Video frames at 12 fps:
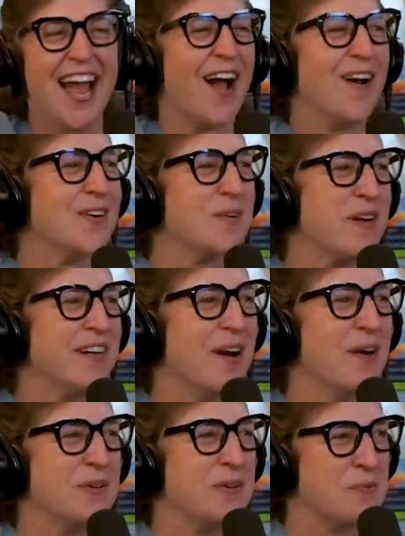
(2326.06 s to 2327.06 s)
How did we
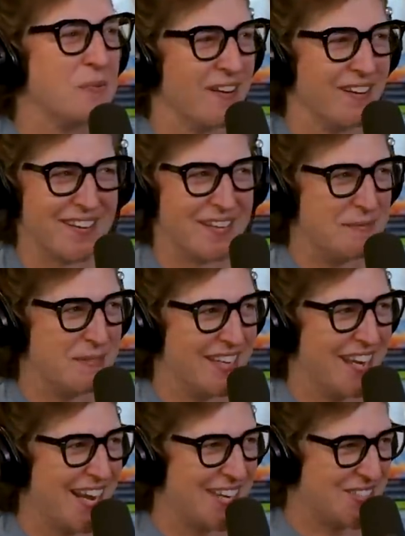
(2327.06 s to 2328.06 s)
know you weren't going to be
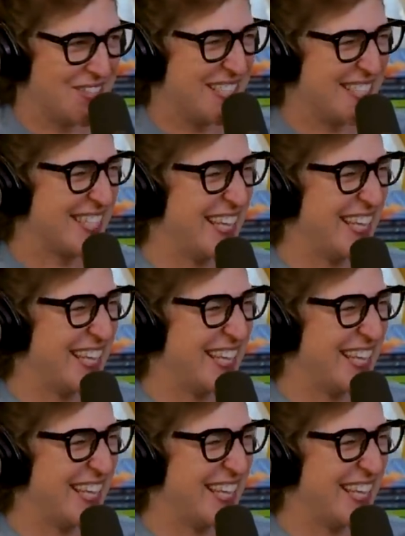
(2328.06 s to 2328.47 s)
an actress?